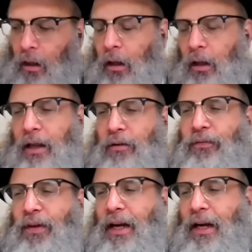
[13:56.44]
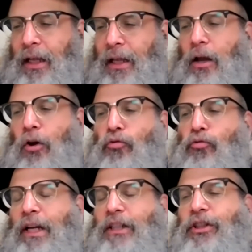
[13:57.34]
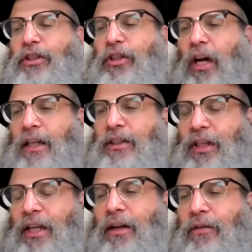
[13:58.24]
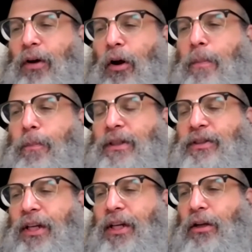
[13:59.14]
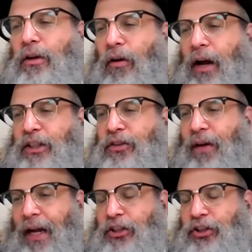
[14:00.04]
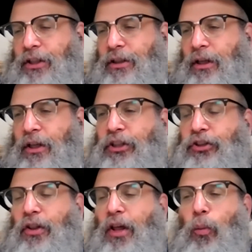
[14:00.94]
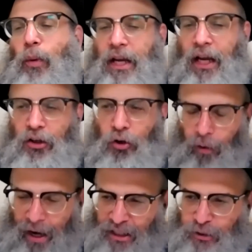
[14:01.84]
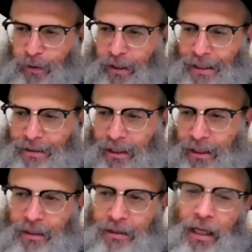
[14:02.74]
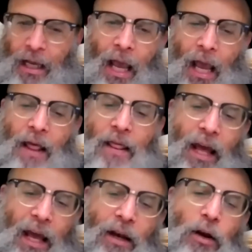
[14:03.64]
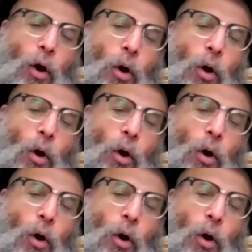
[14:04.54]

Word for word: uh, infinity reaches us in a very particularized fashion so that we can grasp it as it is. And then